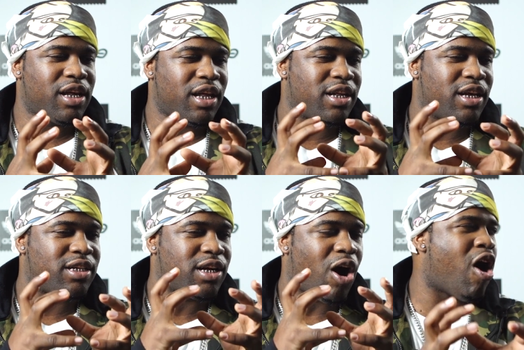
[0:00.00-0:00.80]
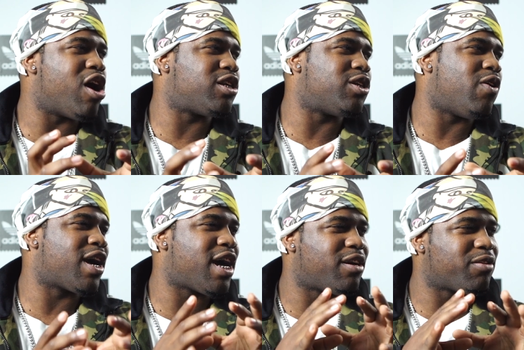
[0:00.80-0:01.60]
it's art, so I
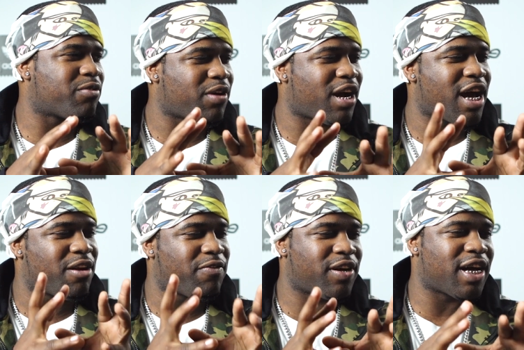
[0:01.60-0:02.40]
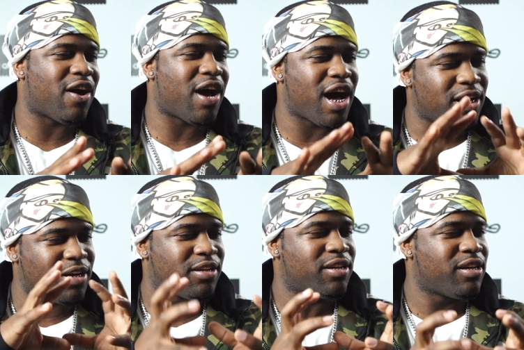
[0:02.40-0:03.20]
gotta I gotta figure out how
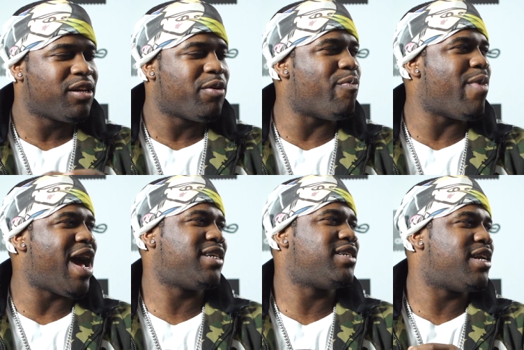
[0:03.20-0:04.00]
to master